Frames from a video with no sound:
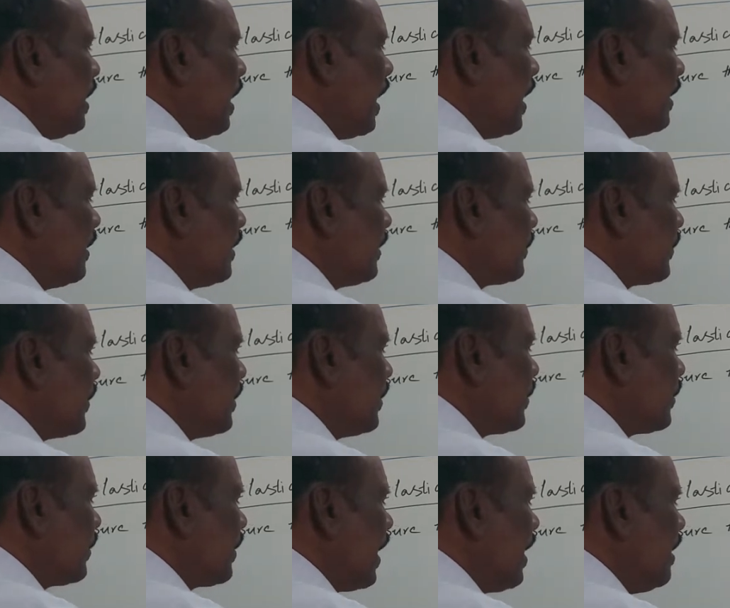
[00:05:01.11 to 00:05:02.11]
and this
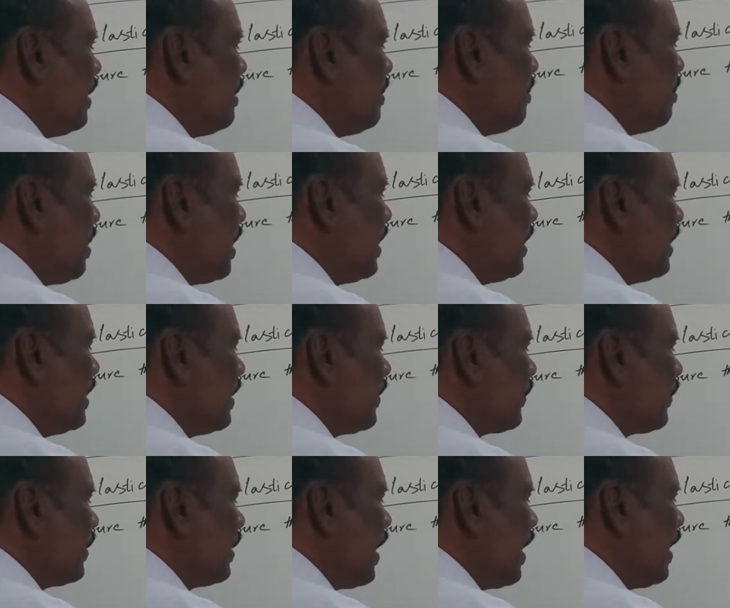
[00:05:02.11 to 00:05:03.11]
is 10
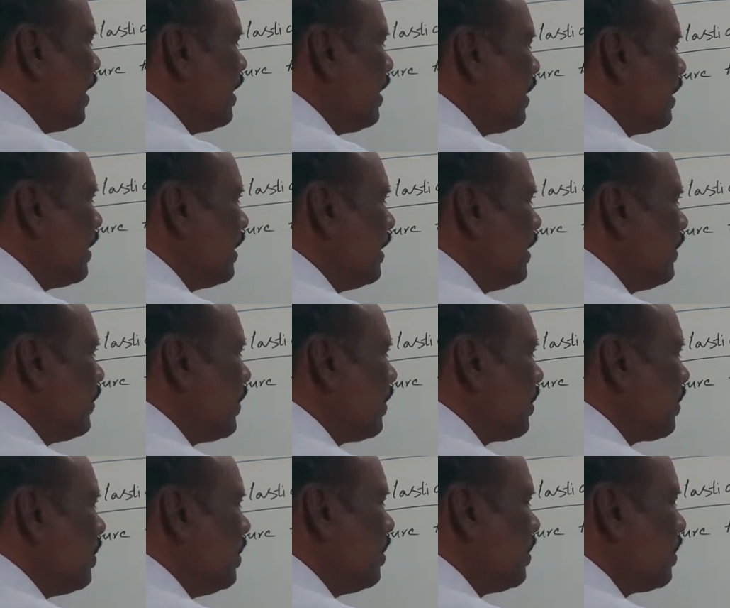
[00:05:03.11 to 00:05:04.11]
minus 8 is
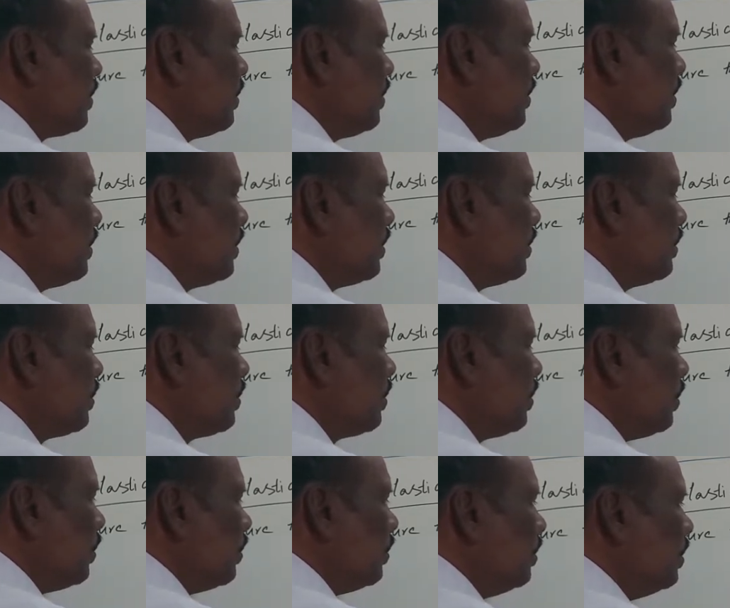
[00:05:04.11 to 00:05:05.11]
equal to
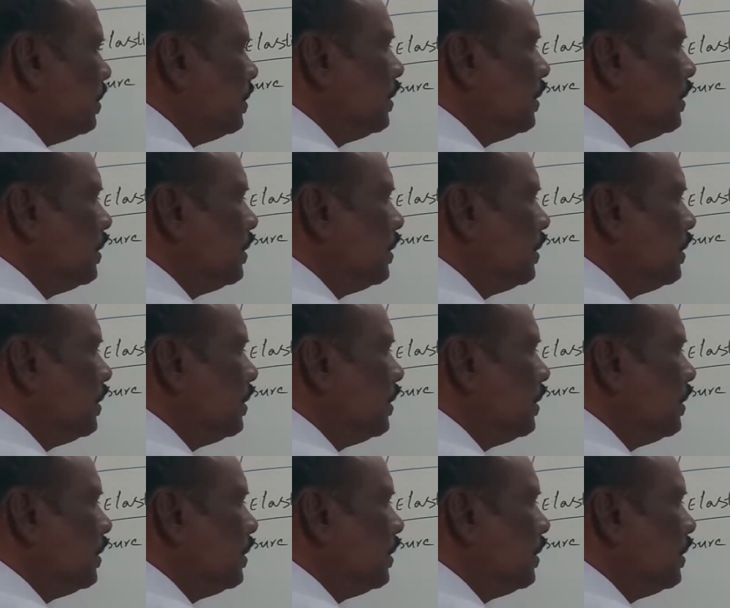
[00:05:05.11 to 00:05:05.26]
2.